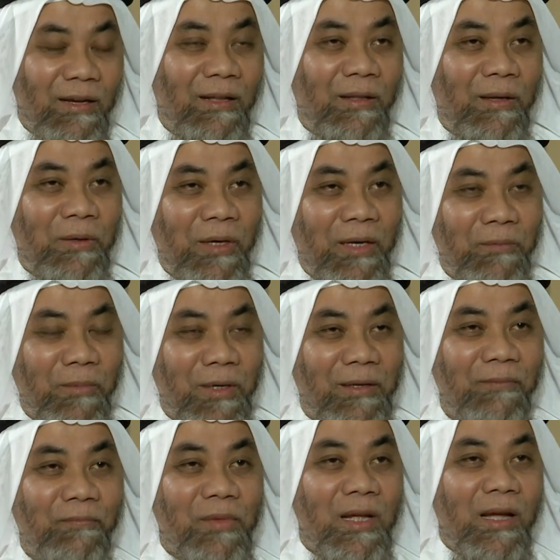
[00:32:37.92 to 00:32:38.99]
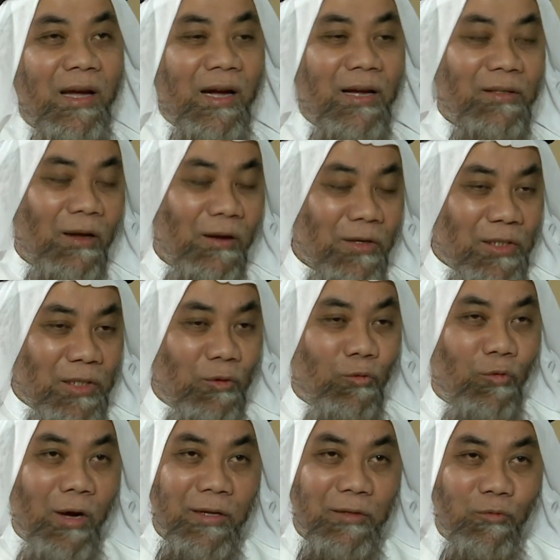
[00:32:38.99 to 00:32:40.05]
Allahu Akbar. And also
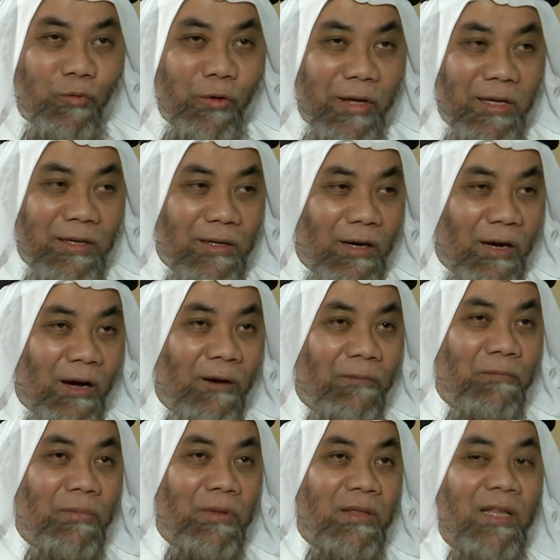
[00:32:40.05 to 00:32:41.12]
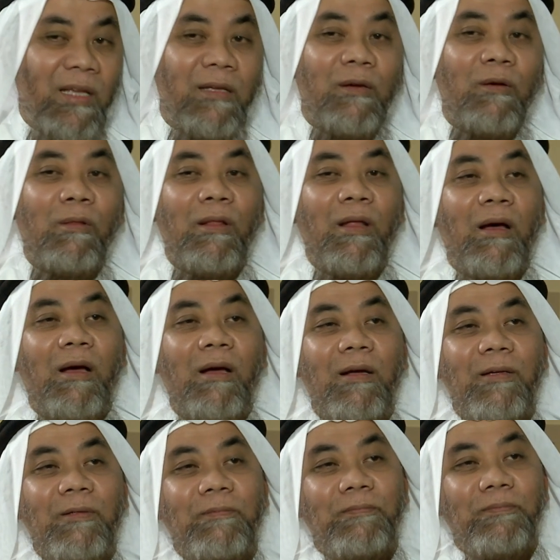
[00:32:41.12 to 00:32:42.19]
one way of dhikrullah
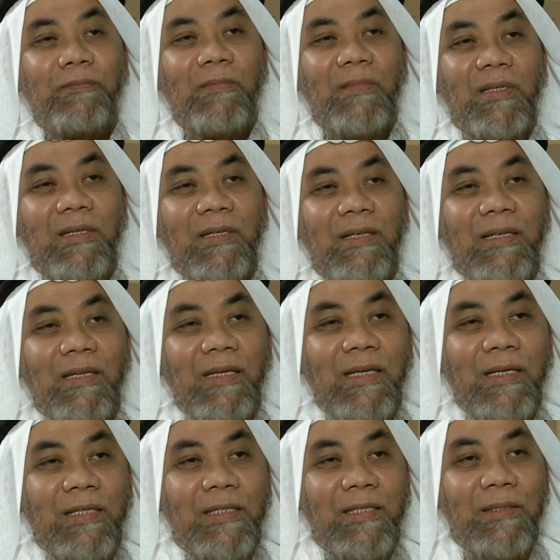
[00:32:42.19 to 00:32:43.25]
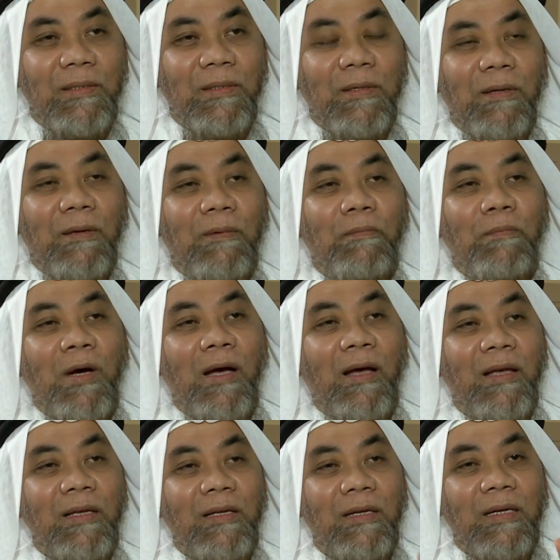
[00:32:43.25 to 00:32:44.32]
is
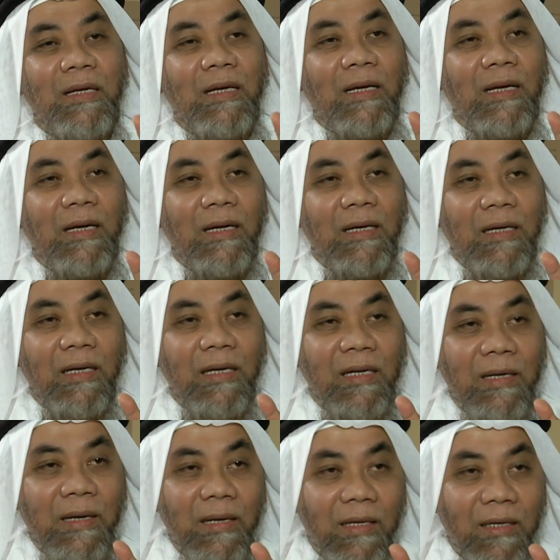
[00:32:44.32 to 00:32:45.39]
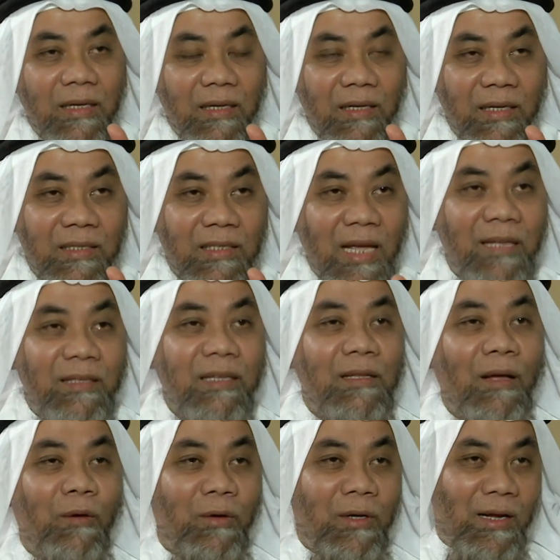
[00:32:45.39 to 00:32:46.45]
by reciting
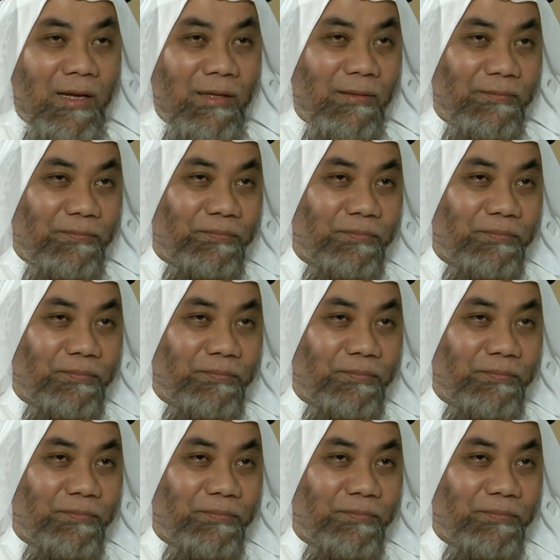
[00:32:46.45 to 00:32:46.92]
the Quran.